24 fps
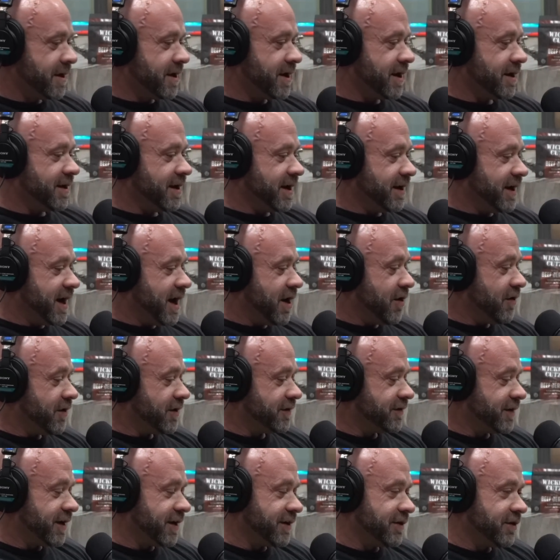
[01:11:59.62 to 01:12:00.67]
And now
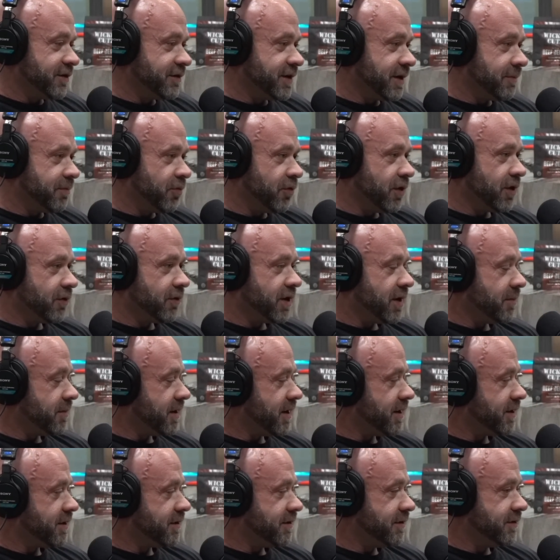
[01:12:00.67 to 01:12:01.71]
it's like you're at that point where I'm
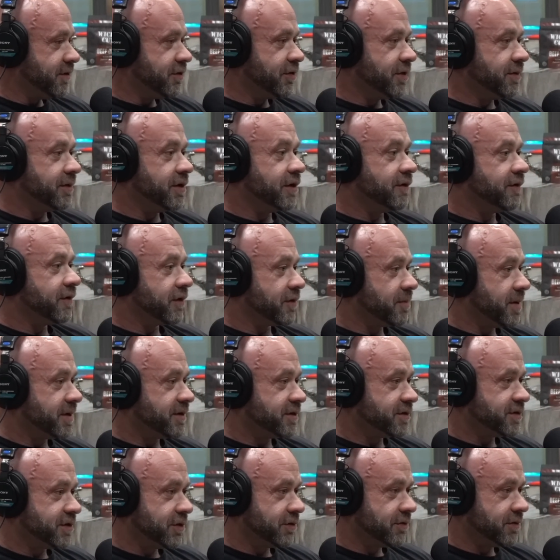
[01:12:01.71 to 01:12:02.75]
like, you don't even give a fuck about the
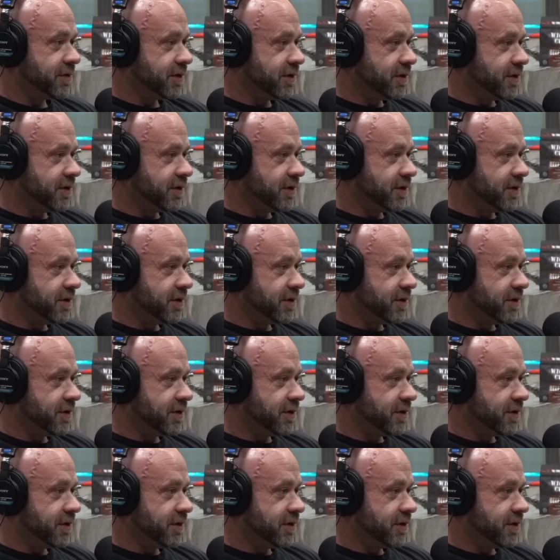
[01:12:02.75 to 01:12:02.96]
show.